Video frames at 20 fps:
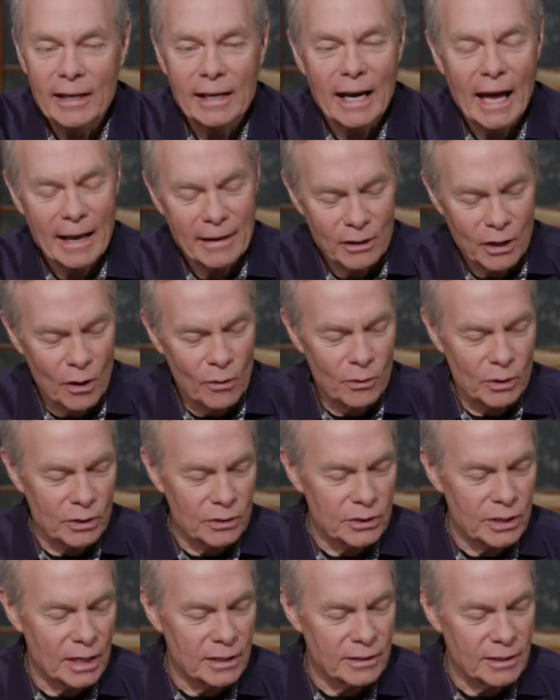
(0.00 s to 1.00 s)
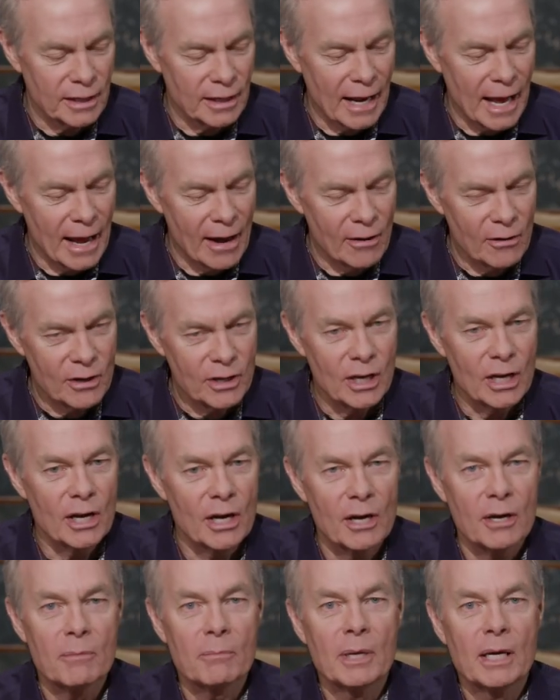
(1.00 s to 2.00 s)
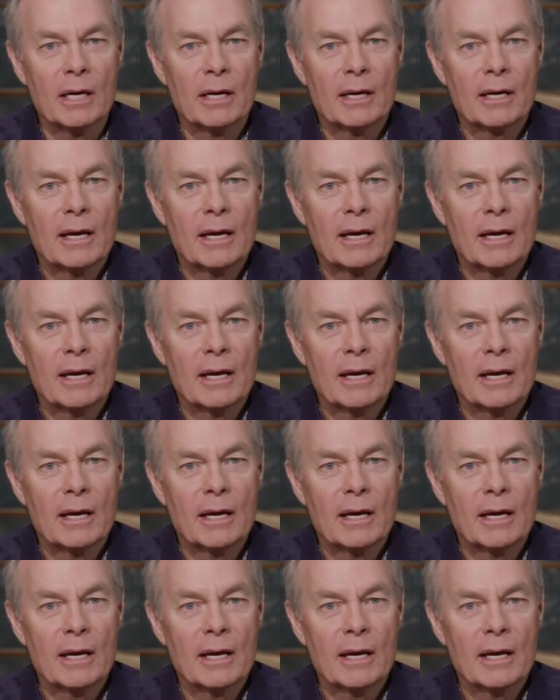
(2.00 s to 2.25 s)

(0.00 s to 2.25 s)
And I noticed, I said, how come